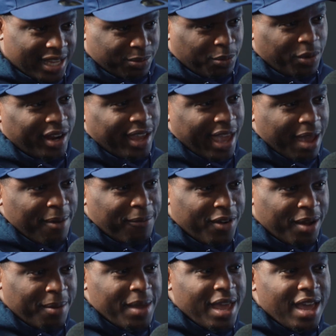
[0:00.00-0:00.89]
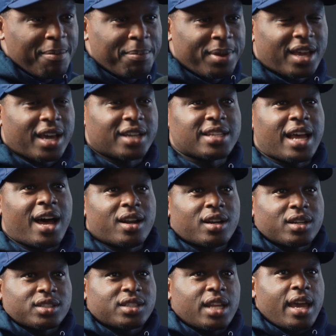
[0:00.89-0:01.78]
That's where it came from. Because I
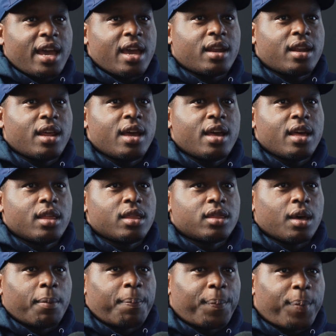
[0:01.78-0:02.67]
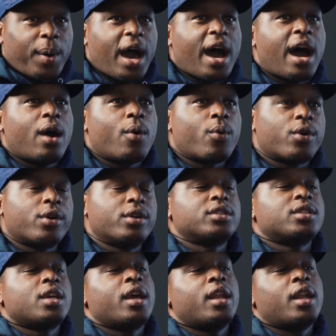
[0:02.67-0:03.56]
understand the
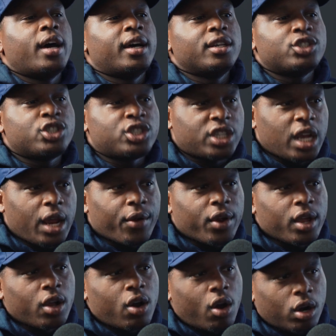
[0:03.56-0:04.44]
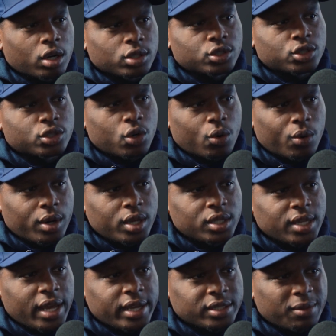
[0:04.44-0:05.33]
powers in us sharing our
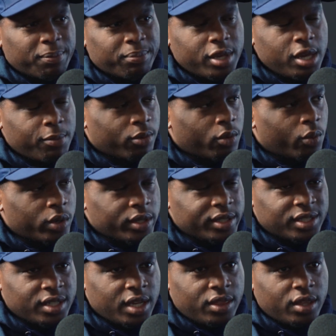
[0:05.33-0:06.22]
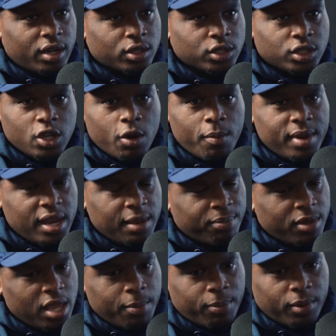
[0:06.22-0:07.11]
stories as a people, Woodzy, and there are so
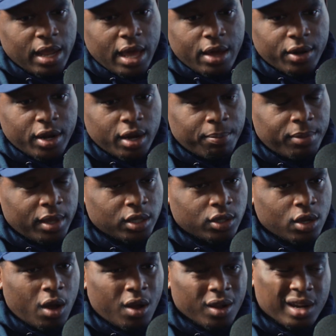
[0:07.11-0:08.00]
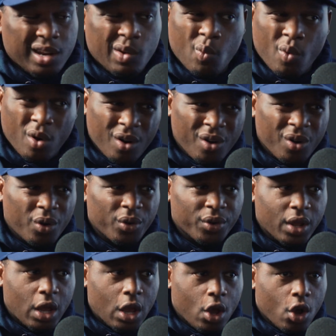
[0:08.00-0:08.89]
many people out here, big dog, in the
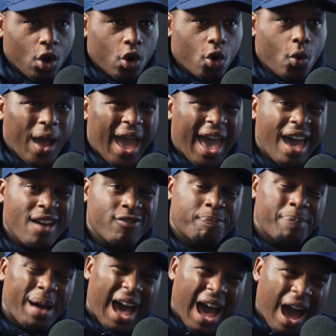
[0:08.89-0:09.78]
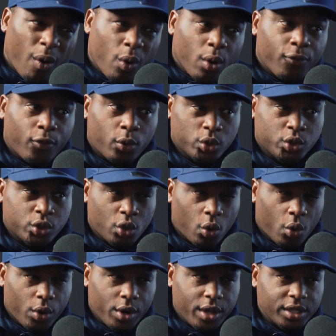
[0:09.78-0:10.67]
world who have powerful
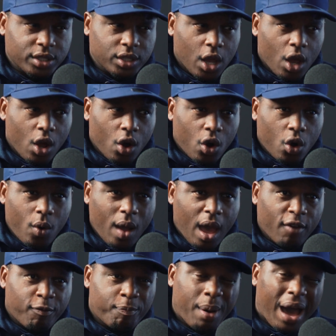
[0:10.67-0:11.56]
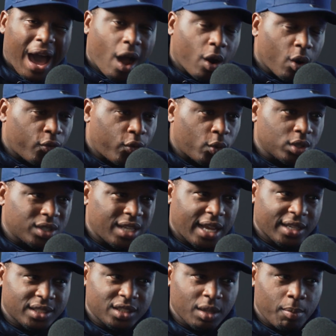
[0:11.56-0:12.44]
stories, who have powerful
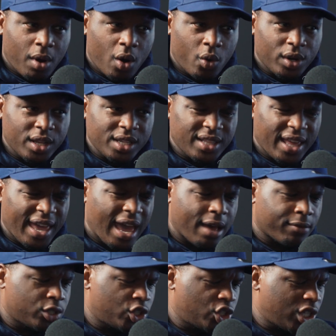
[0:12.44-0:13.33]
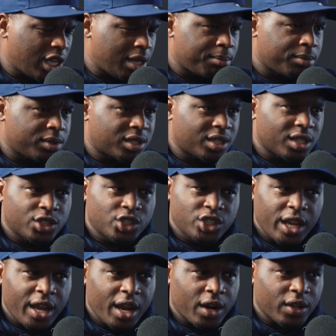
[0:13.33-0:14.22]
testimonies. They have gems to
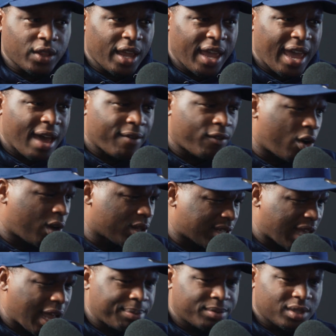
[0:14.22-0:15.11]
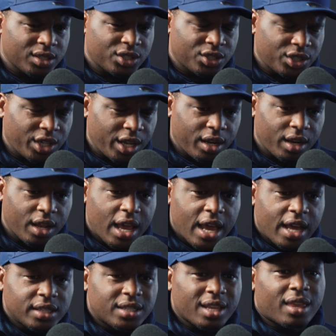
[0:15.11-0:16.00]
share. They have all types of shit
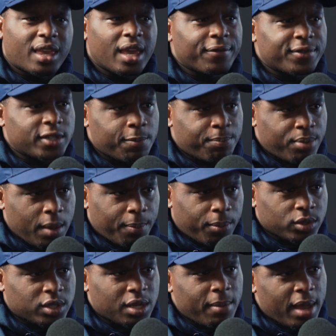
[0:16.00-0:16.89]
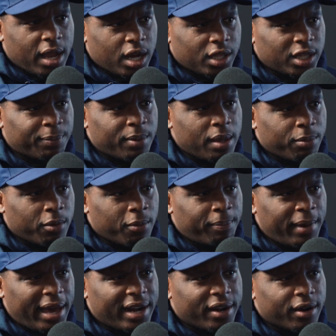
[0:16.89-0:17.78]
to give to people to make other people
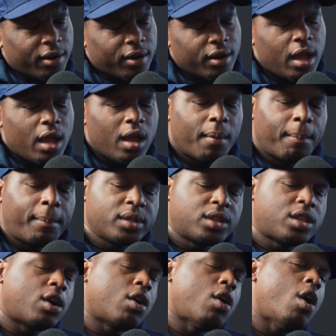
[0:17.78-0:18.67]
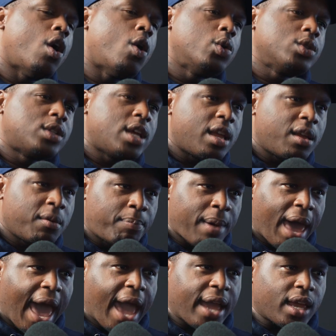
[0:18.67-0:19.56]
better, but they're holding
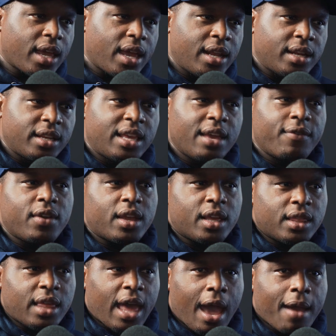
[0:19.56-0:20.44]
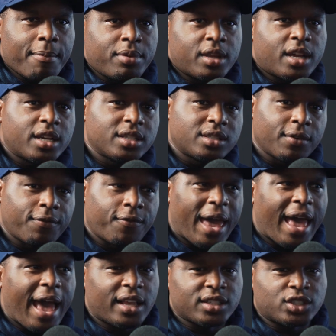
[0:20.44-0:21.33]
back and giving that because
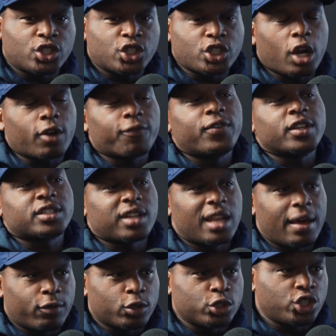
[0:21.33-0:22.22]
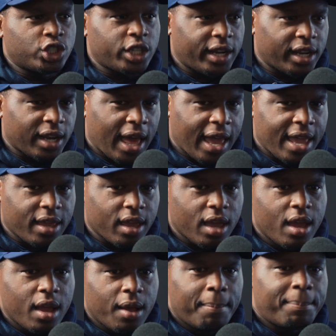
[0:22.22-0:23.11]
of surface level shit like
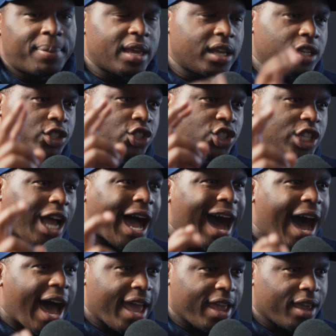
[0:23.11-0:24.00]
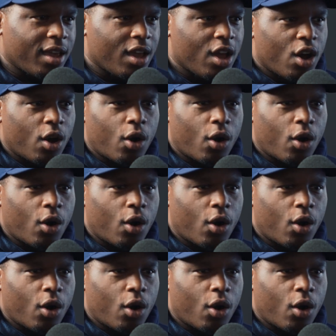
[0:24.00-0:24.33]
being shy,